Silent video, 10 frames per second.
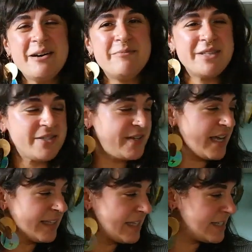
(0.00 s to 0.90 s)
But so
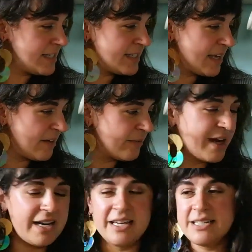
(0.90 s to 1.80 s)
yeah, let's just get
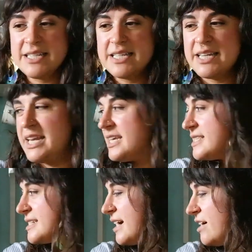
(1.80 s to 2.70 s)
right into the knitting
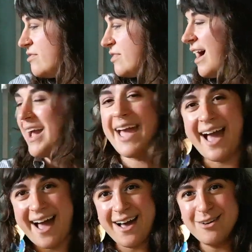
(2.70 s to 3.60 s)
stuff. I
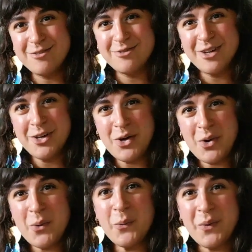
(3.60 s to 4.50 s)
have
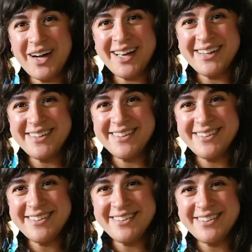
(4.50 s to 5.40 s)
one
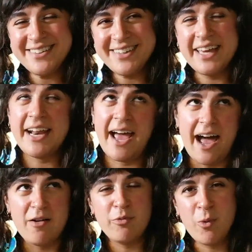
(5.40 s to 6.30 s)

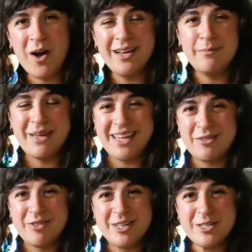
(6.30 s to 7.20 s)

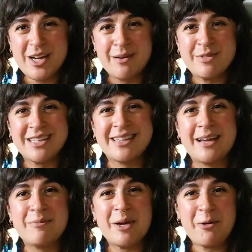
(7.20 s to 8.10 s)
big finished object that
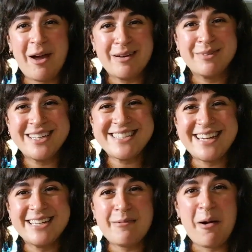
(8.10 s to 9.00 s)
I'm incredibly
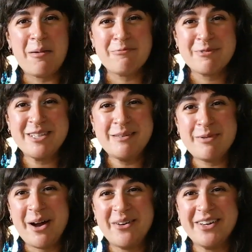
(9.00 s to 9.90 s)
excited about, I'm really
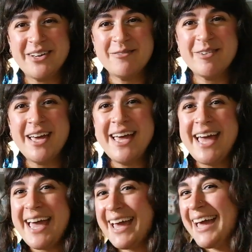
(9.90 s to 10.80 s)
proud of,
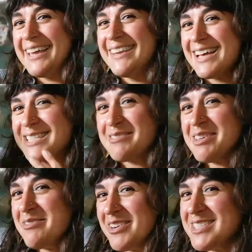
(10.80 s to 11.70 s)
and that's going
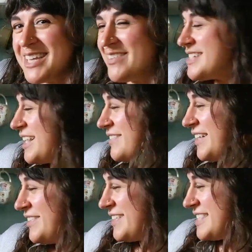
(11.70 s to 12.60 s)
to be the first thing I'm going to talk
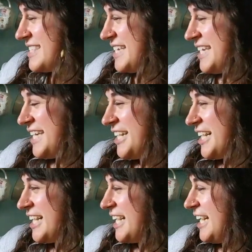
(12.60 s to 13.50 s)
about. You can see it
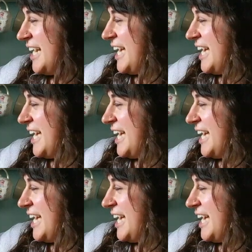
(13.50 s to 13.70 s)
here,